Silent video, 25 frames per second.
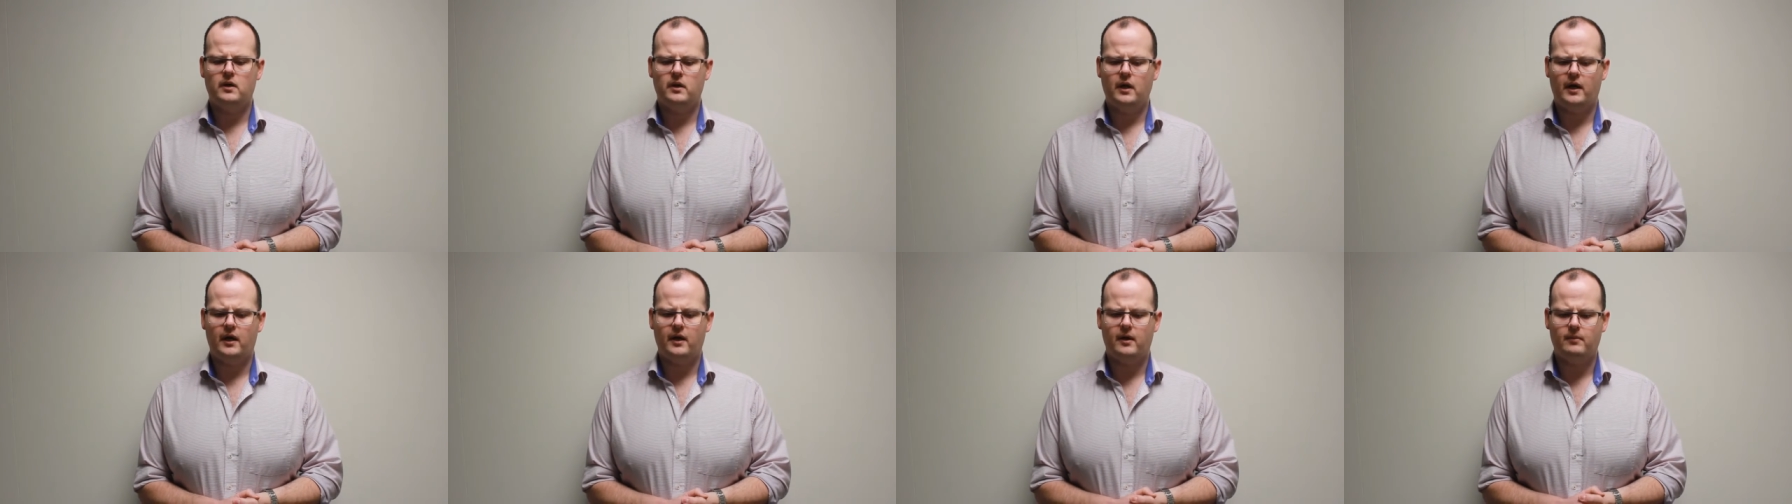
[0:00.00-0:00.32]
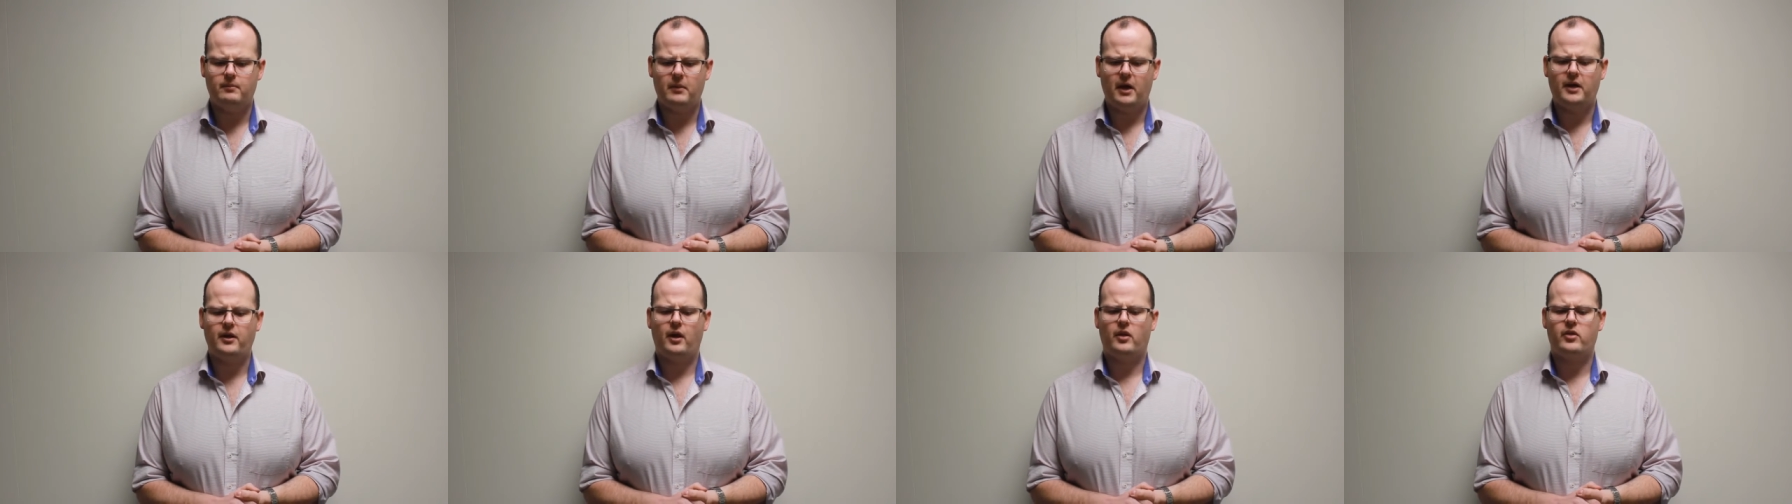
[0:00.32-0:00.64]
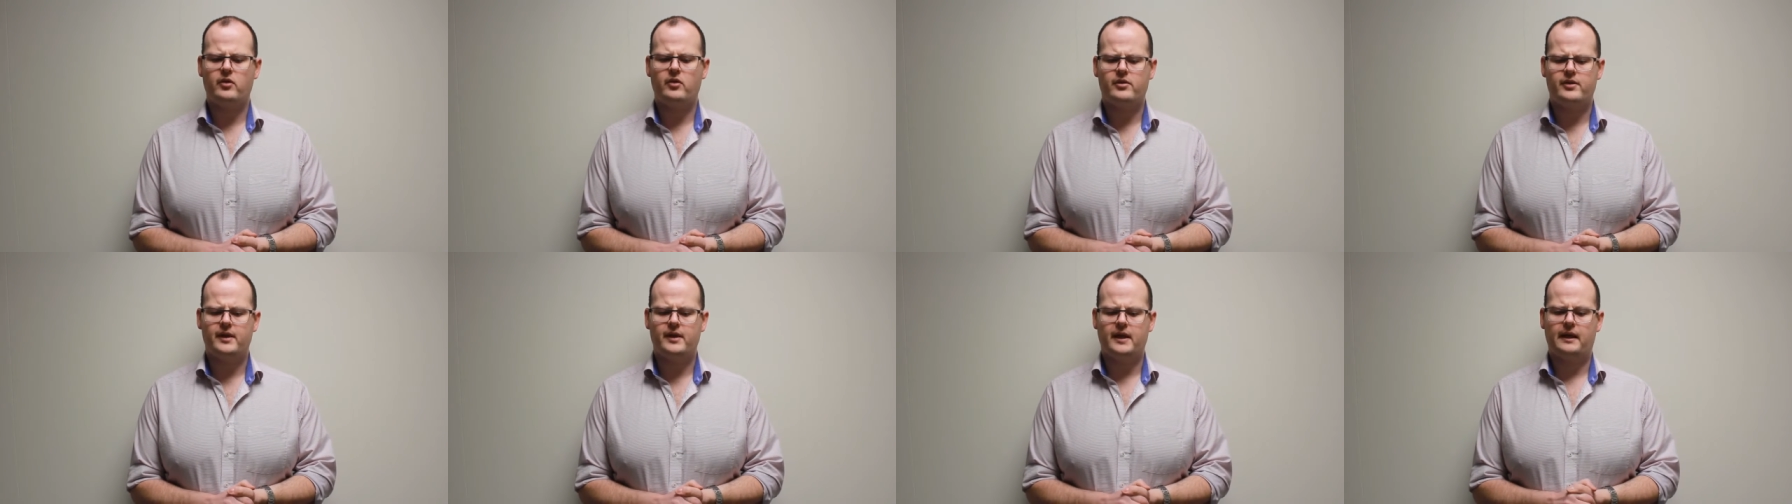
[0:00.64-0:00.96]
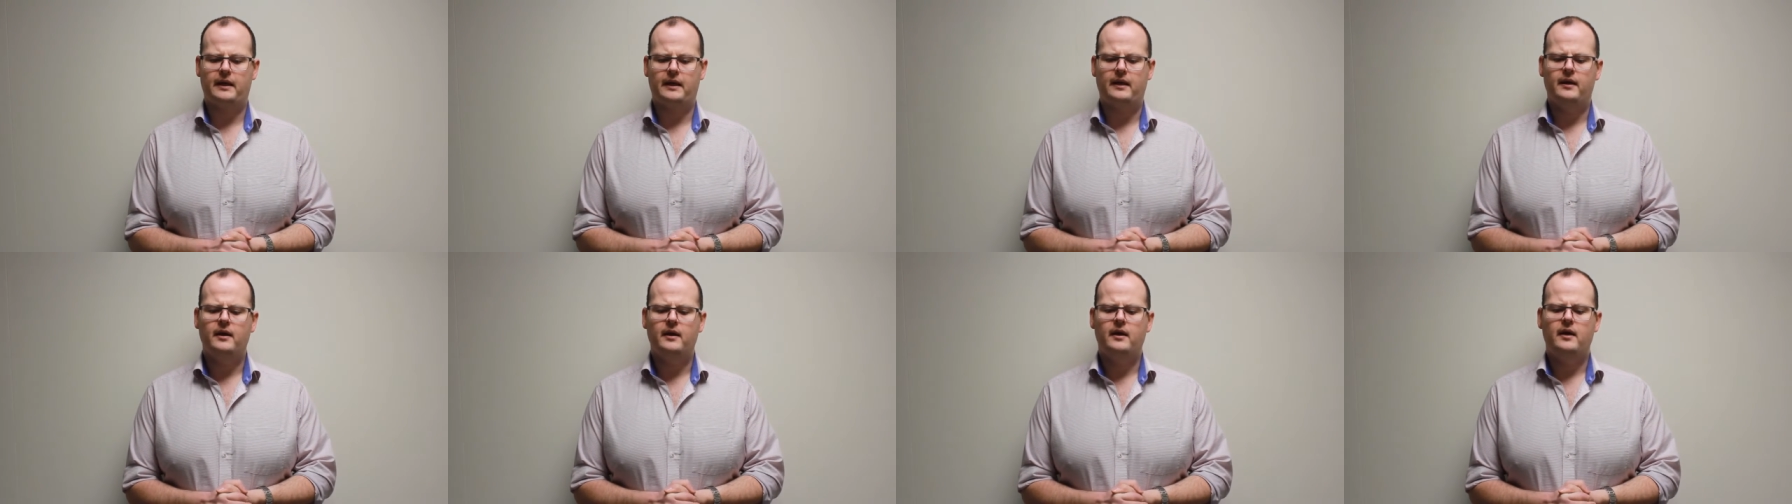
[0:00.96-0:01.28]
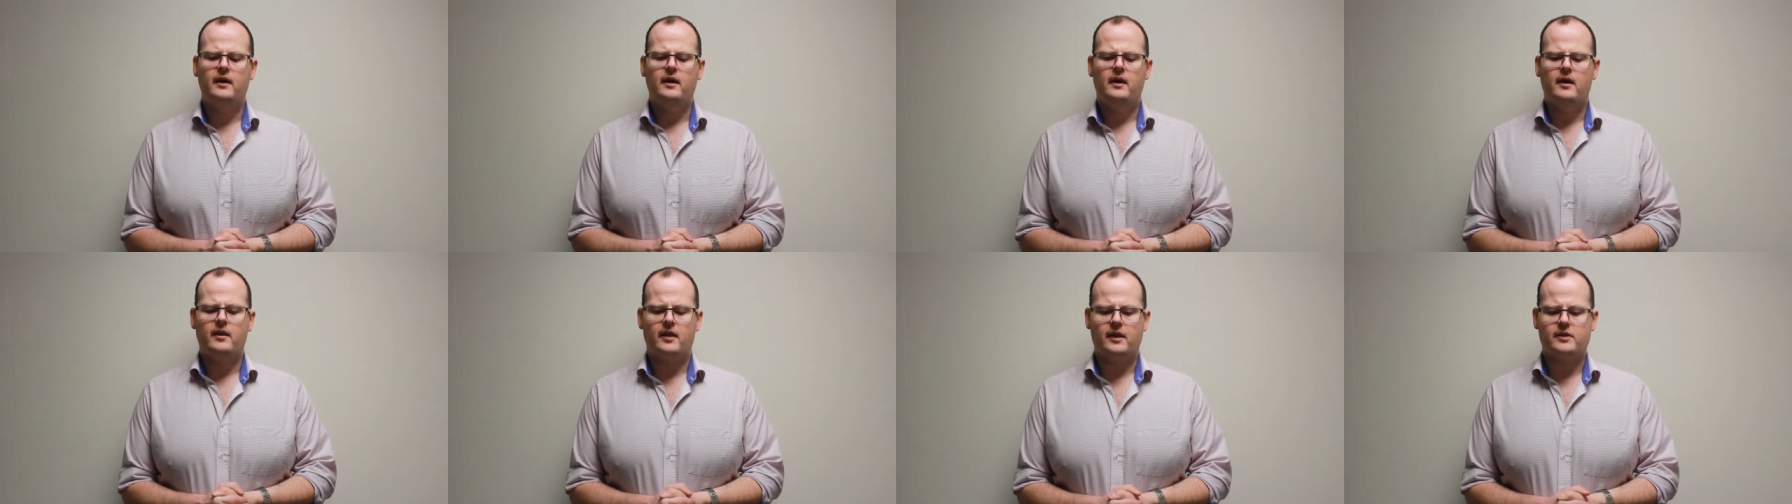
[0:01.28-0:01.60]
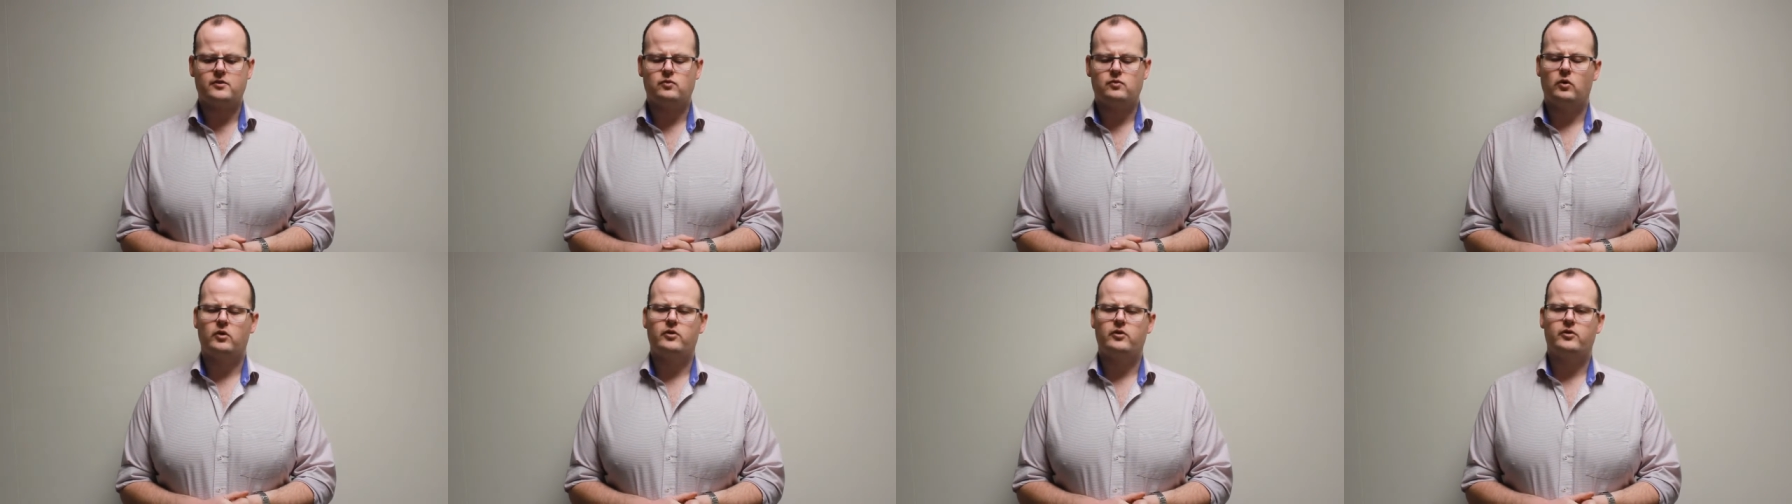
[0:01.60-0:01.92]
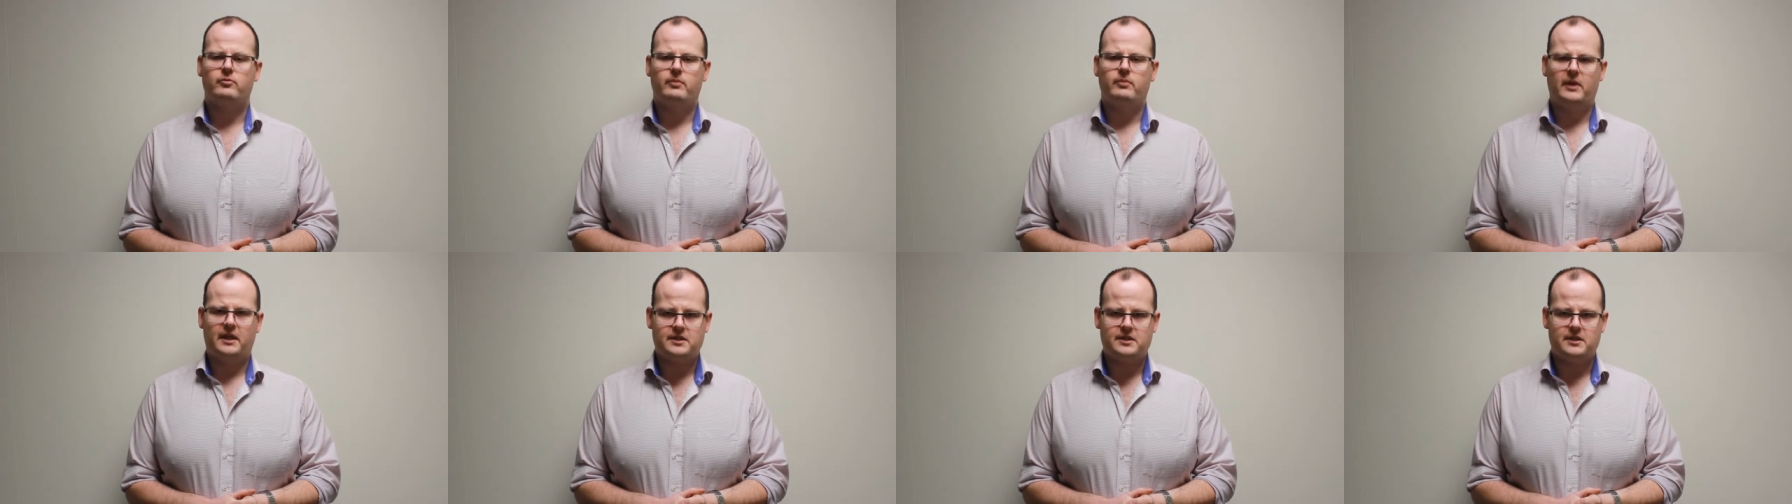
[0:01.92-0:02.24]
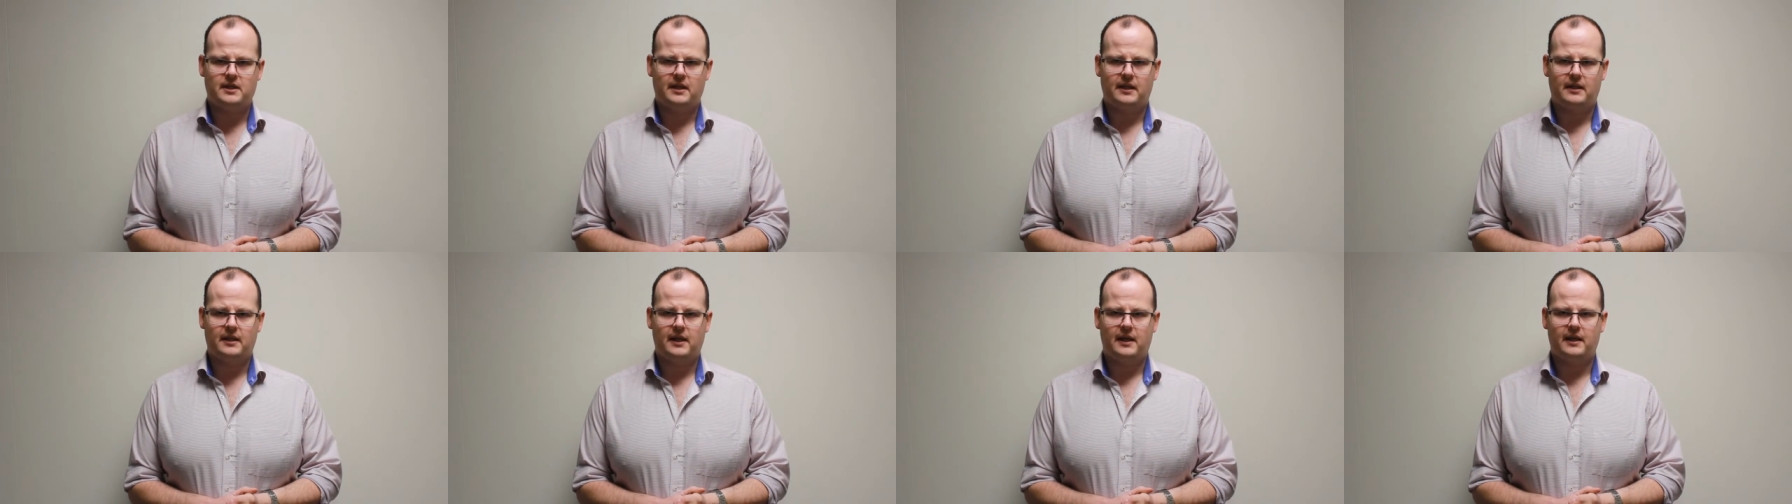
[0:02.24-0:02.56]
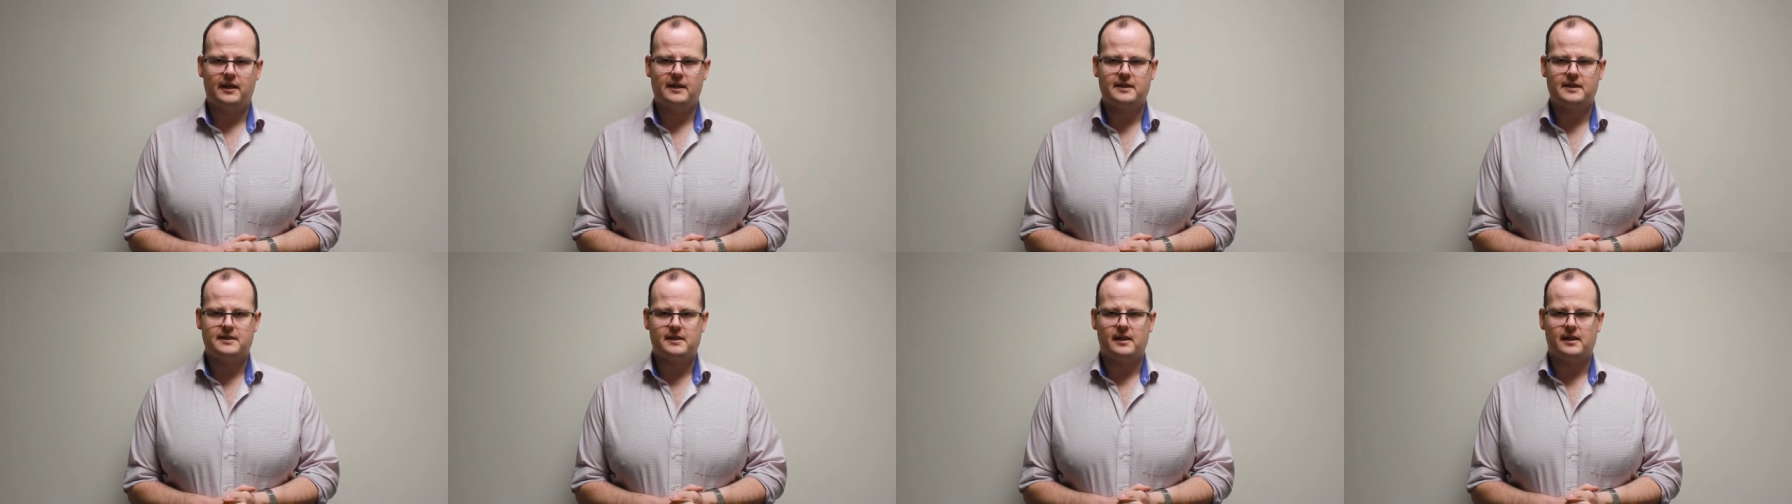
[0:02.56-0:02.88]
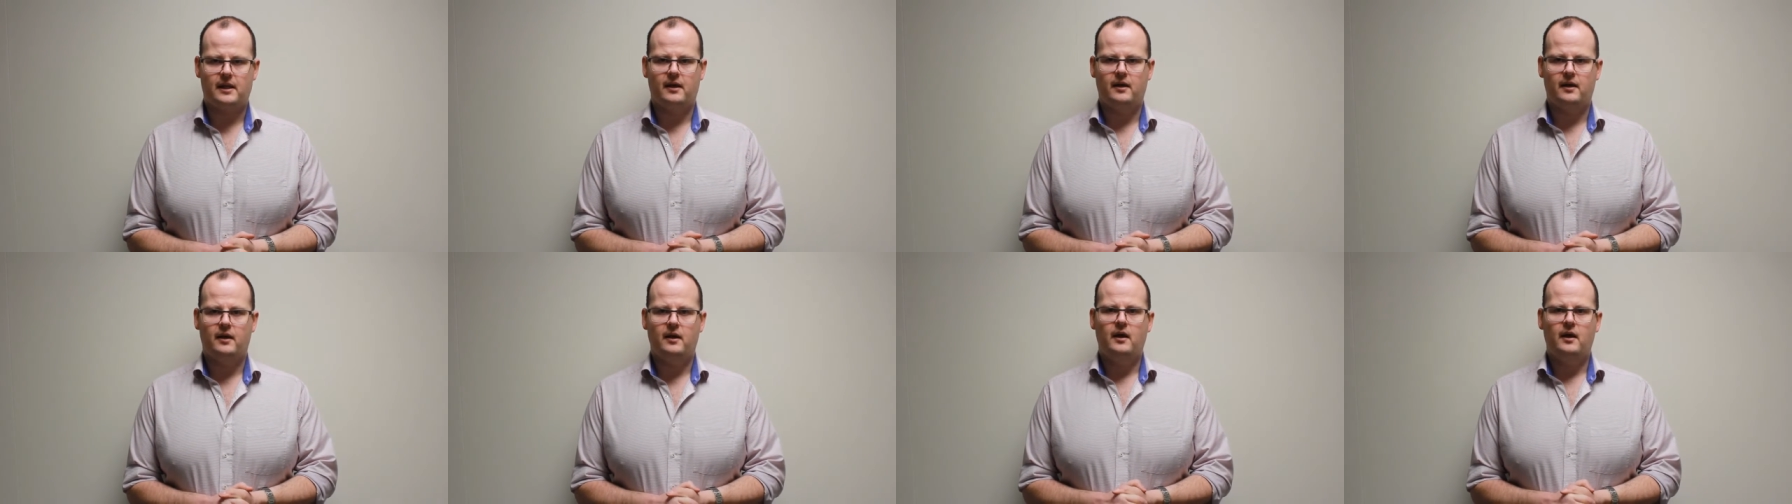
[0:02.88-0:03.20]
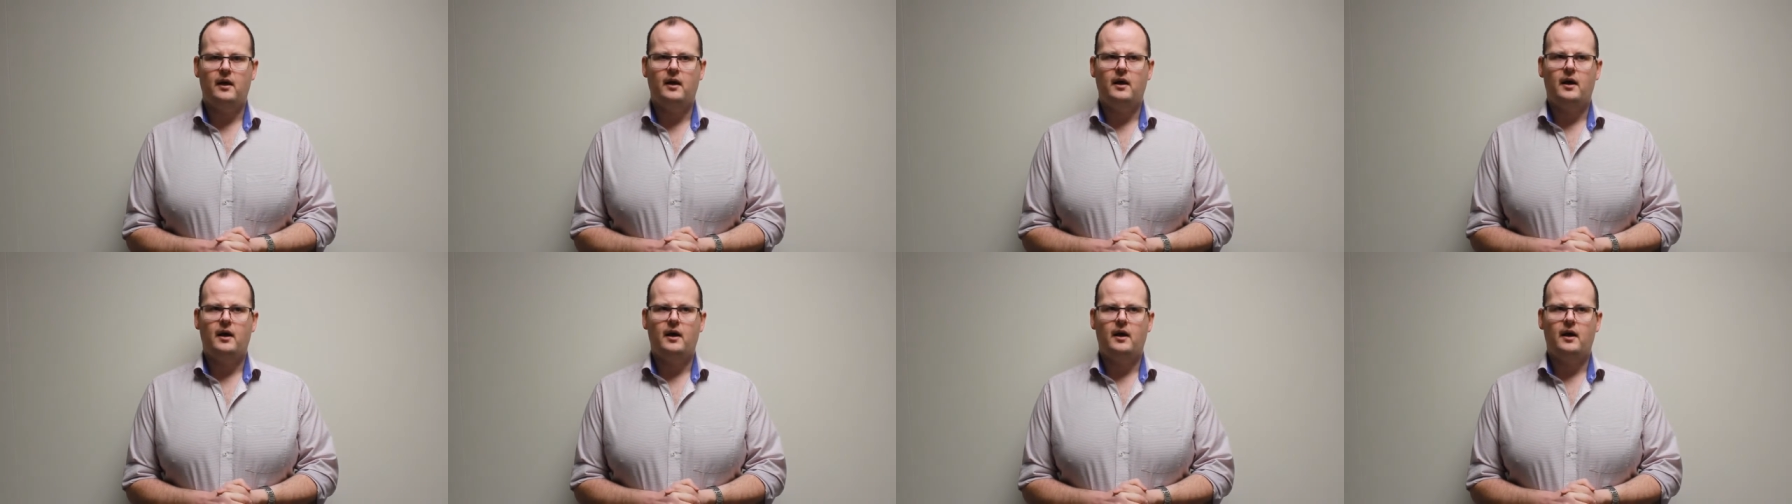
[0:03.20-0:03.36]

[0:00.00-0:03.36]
Another thing that's worth mentioning then is that